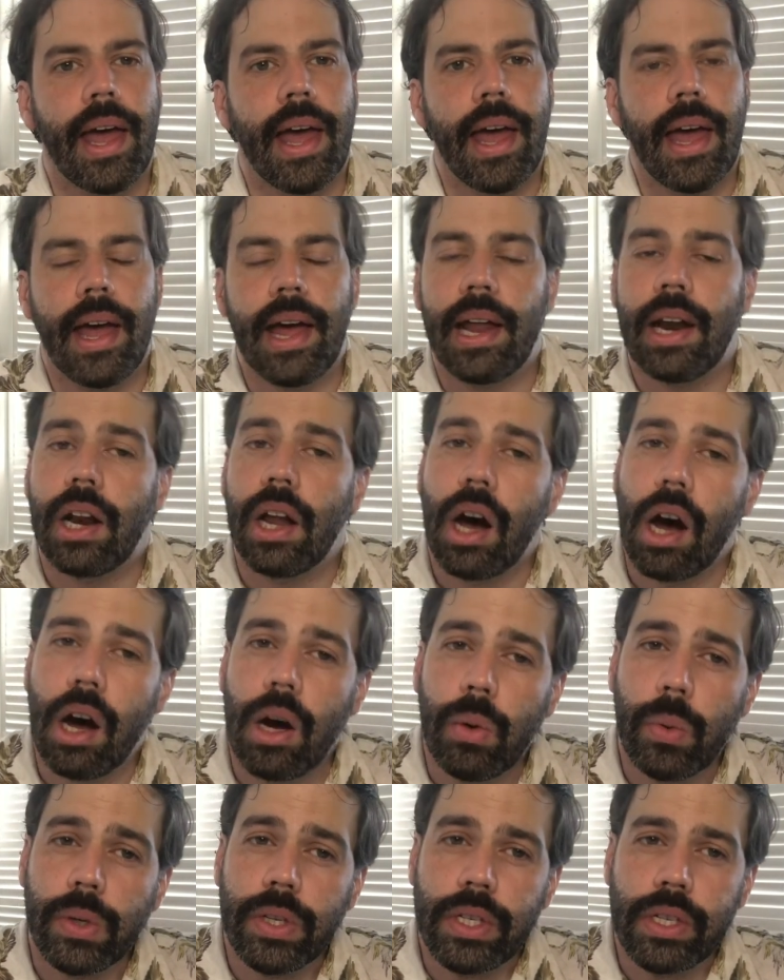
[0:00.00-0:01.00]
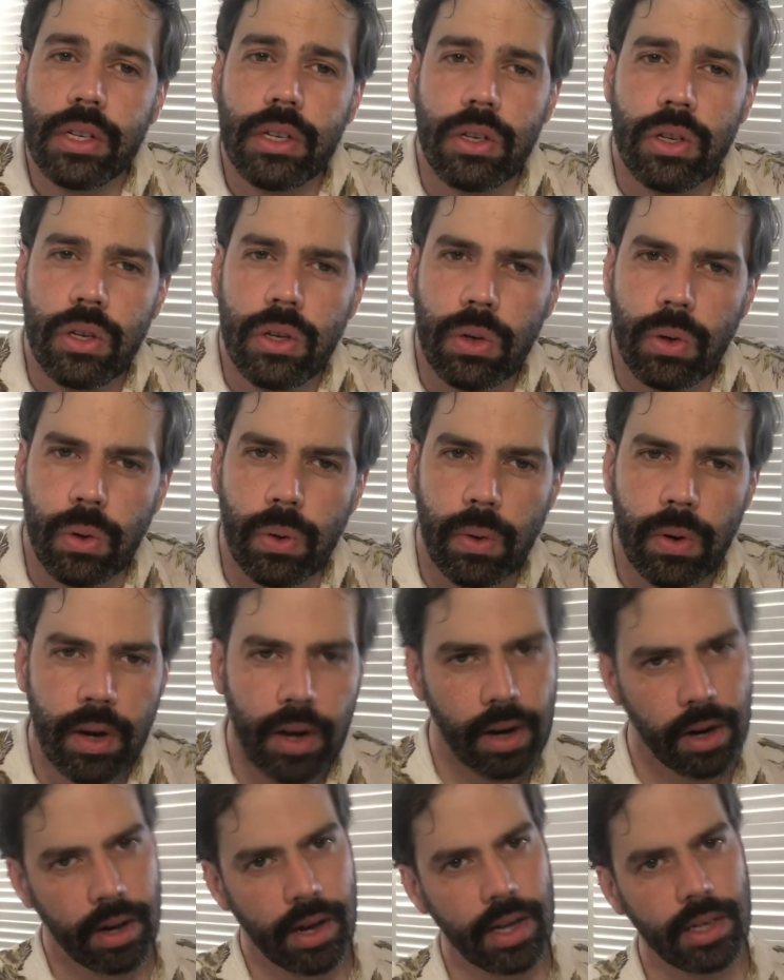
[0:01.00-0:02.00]
and I will see you
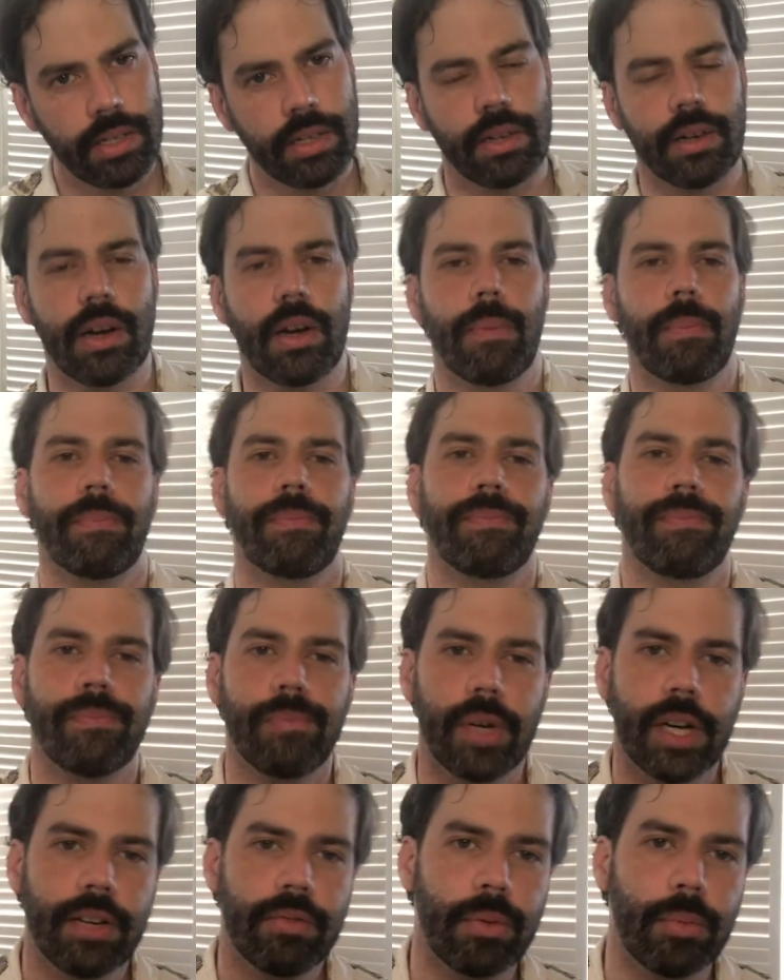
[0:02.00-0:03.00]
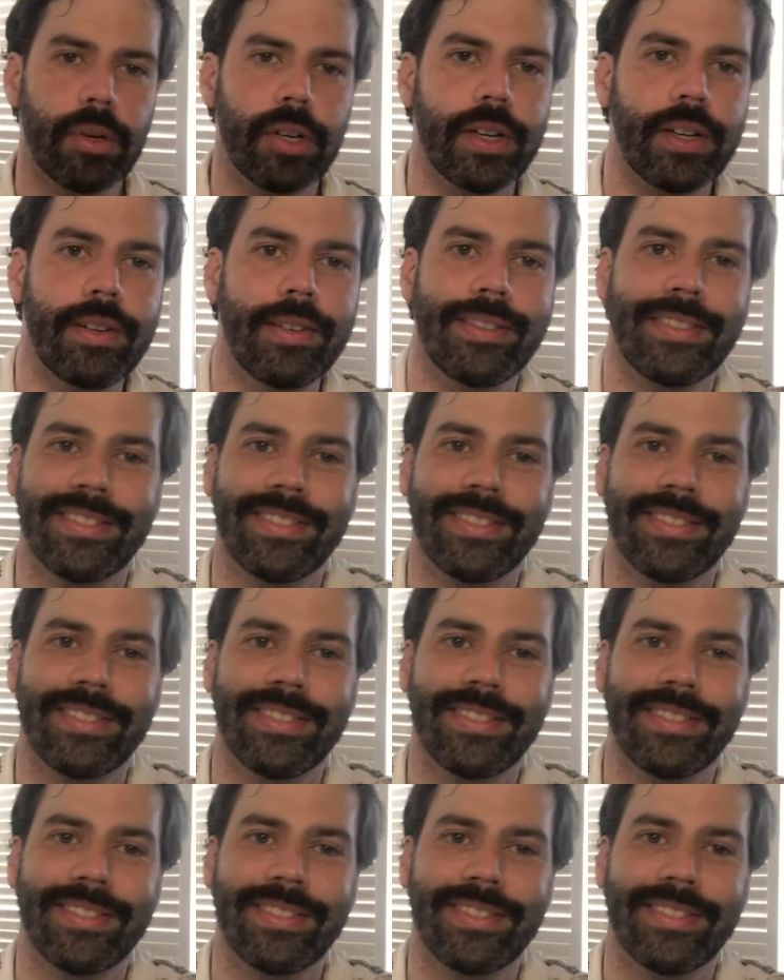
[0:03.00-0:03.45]
next time. Bye everybody.